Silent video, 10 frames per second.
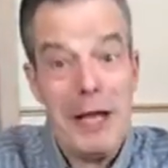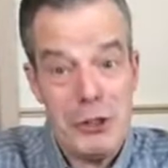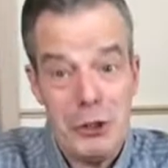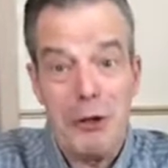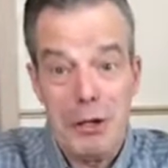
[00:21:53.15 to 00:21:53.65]
that
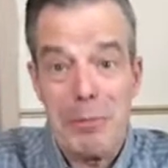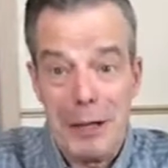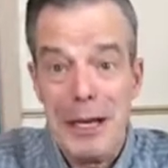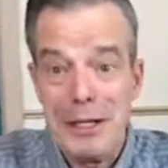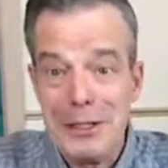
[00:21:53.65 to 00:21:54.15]
certainly
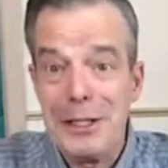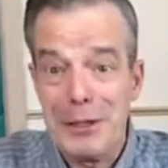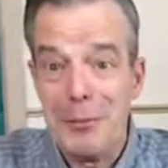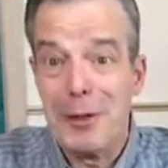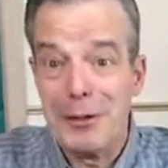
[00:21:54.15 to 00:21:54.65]
applied to
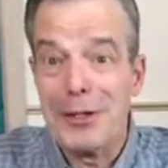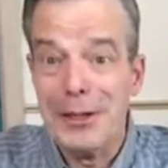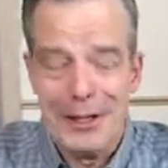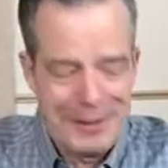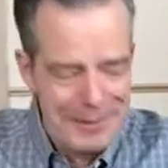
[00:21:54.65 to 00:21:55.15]
Tinkerbell,
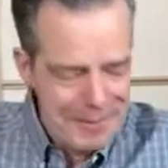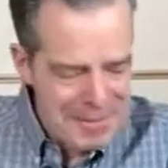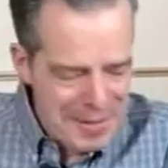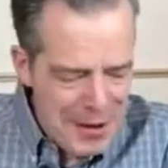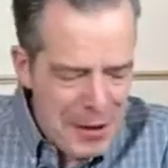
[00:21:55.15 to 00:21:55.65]
didn't it?
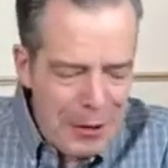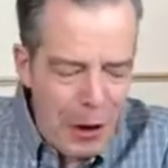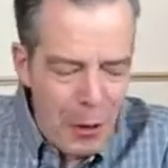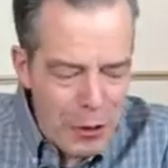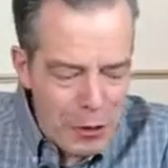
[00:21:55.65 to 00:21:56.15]

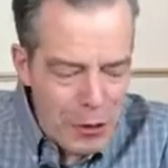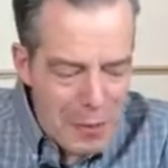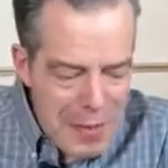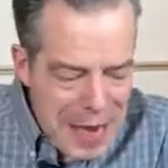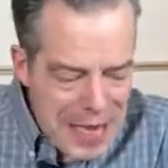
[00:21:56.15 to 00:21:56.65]
Owners
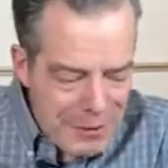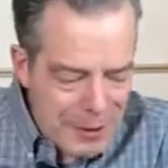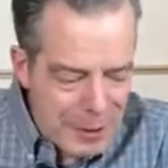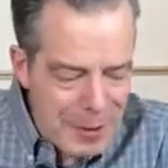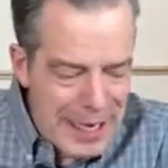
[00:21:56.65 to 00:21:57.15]
may
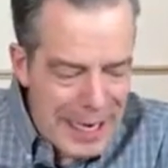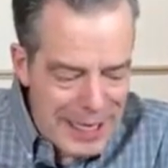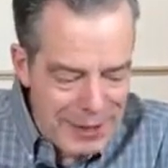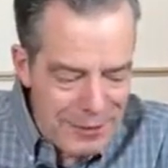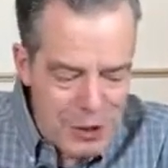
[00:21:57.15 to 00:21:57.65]
develop a
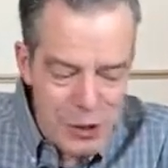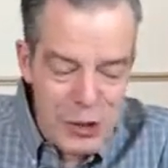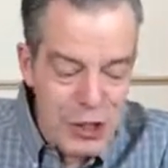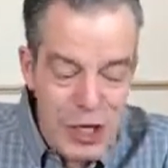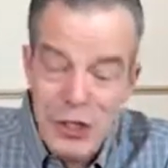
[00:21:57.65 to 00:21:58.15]
negative
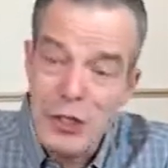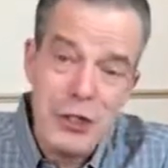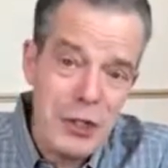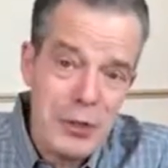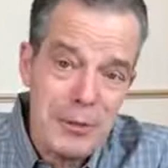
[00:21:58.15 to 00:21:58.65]

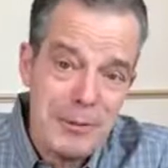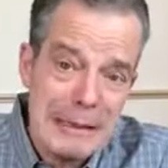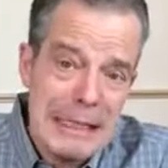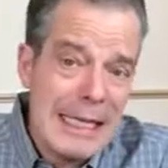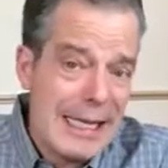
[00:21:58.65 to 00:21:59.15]
association too.
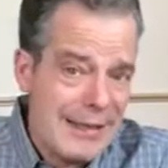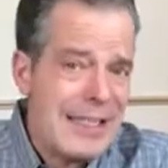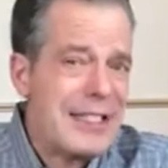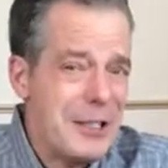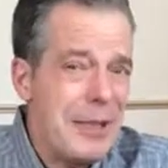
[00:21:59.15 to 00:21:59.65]
And
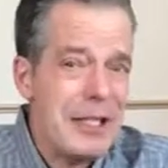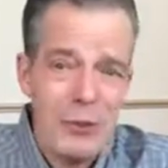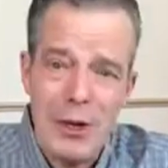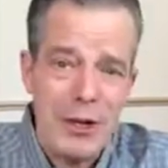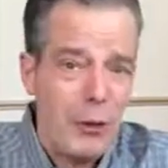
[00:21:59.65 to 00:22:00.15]
this to me
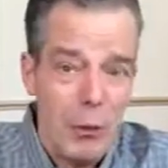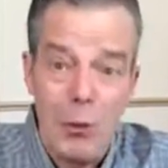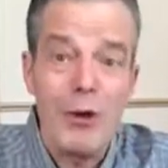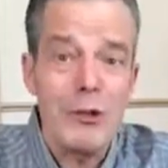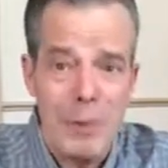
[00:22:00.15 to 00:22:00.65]
is one of the
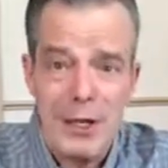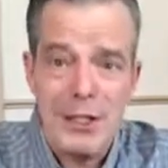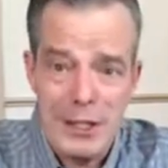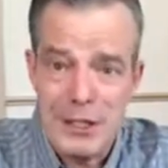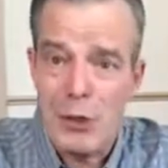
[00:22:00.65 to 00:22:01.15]
worst
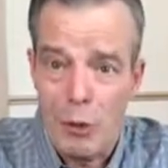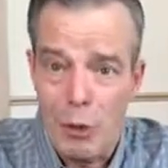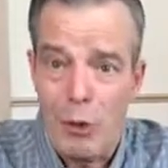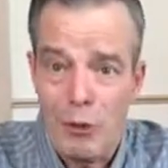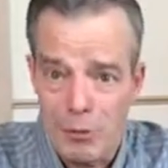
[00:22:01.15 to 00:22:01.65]
parts of this
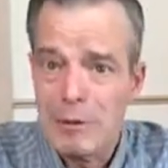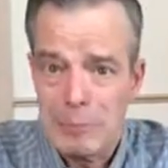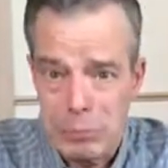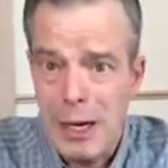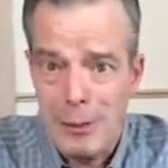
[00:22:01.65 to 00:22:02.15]
whole
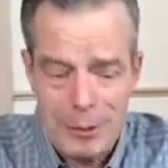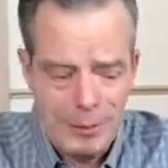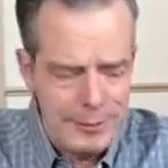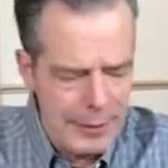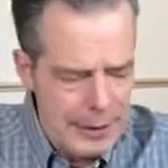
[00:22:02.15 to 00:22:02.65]

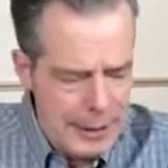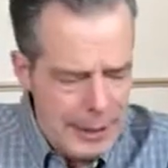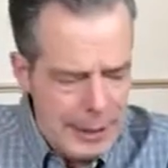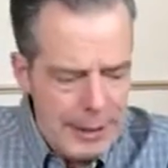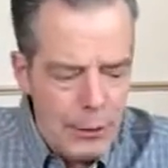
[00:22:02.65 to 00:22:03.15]
problem.
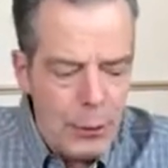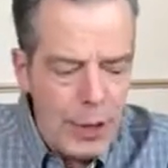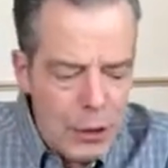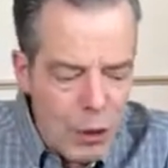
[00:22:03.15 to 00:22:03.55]
When